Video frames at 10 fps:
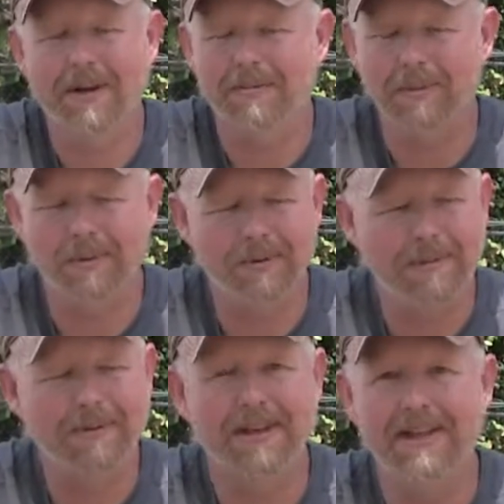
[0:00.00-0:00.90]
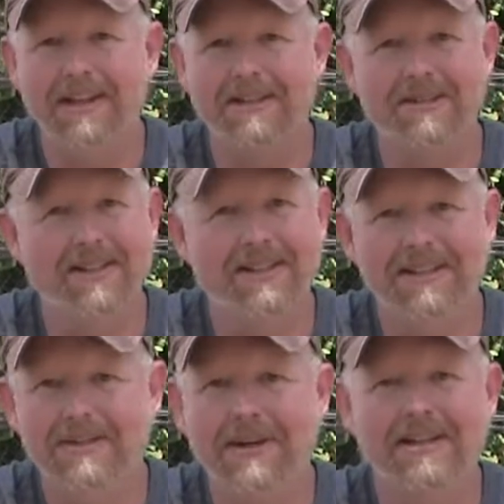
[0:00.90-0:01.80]
They've got a pool to play in. They
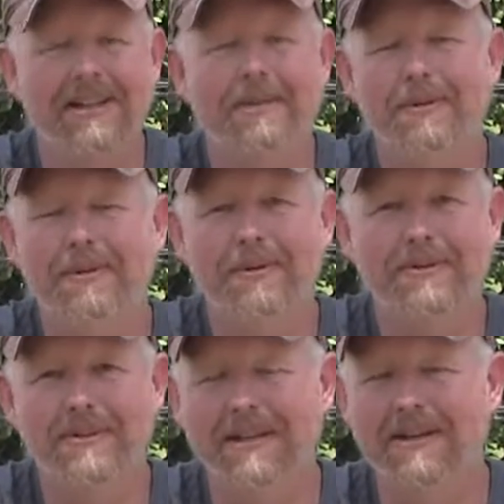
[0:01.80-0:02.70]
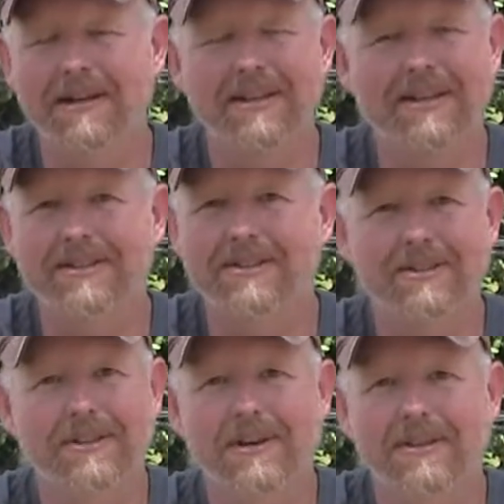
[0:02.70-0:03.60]
try and keep her cool. Still, it's
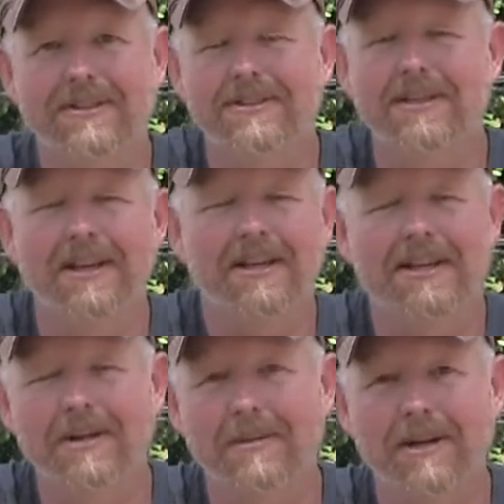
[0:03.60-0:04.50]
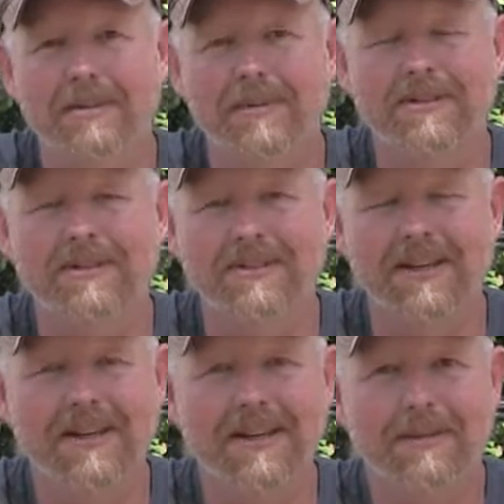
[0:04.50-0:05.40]
just constant shedding like nobody's business.
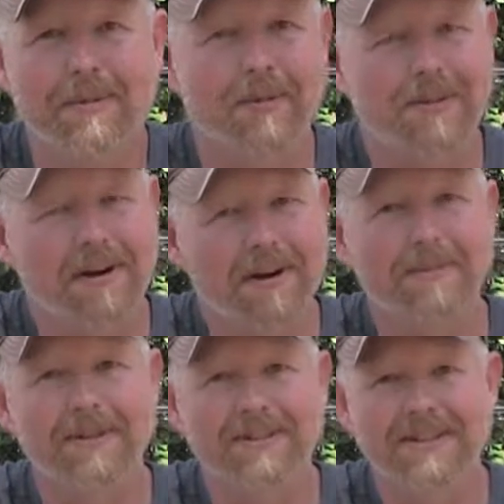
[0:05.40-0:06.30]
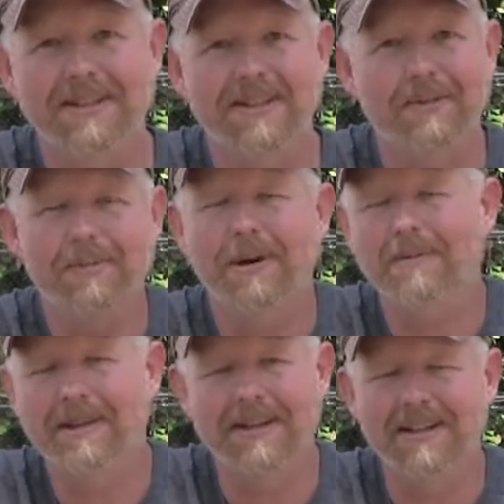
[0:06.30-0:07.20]
But with Artemis, we're
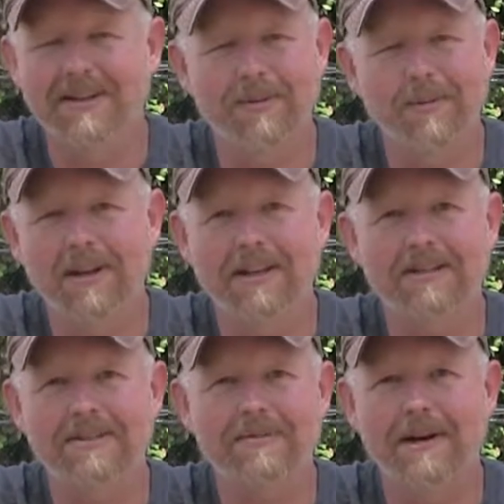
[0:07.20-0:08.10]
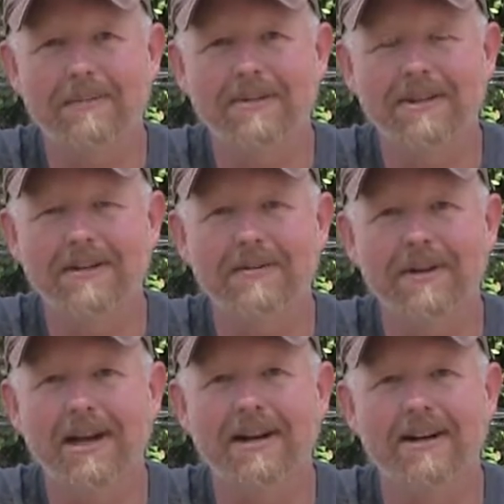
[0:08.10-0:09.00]
probably at way less than 5% of
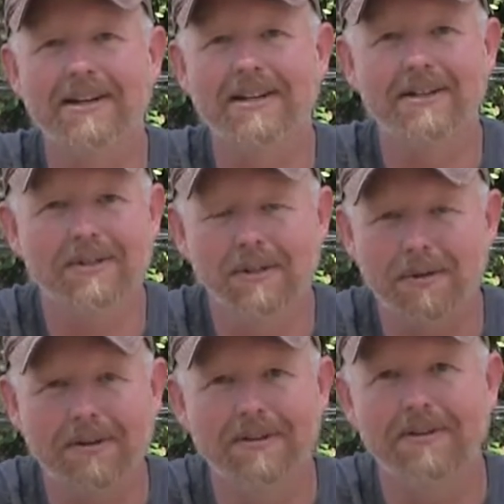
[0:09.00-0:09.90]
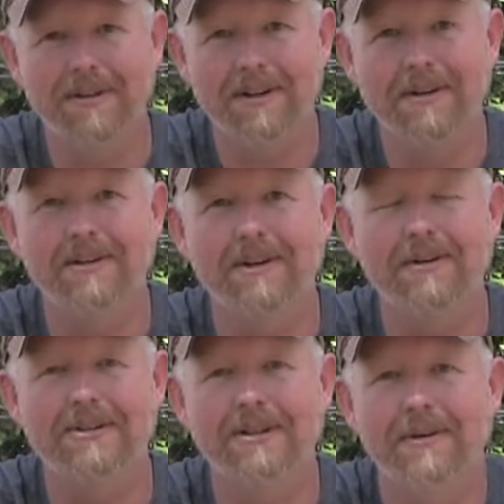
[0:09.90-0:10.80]
the hair. There's no
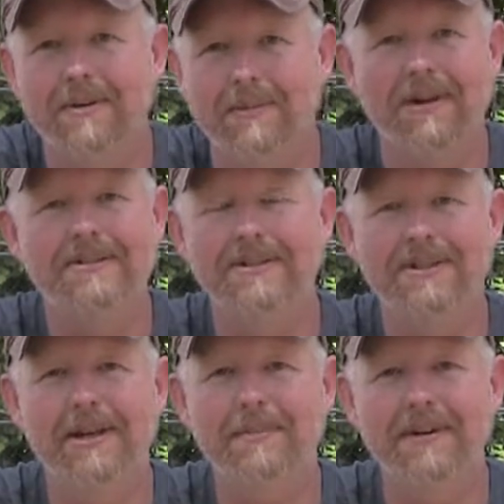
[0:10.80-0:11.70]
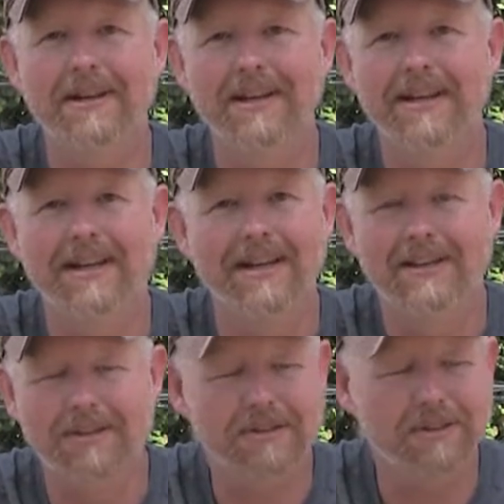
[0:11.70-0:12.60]
undercoat, as you know, with the Western Shepherd,
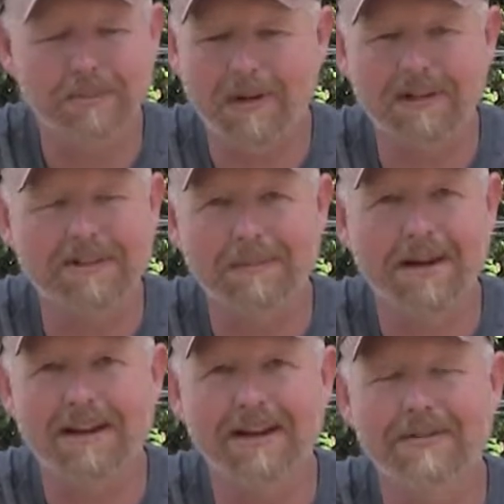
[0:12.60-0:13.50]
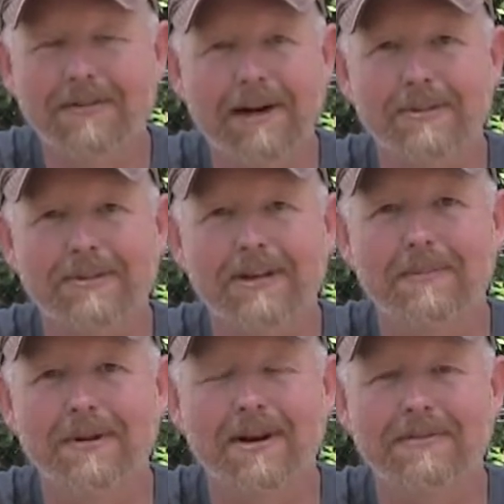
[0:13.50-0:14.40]
and just the smallest amount of hair fibers are
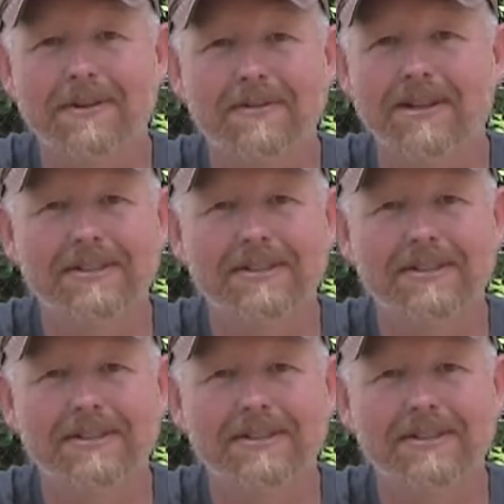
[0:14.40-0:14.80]
coming off of her.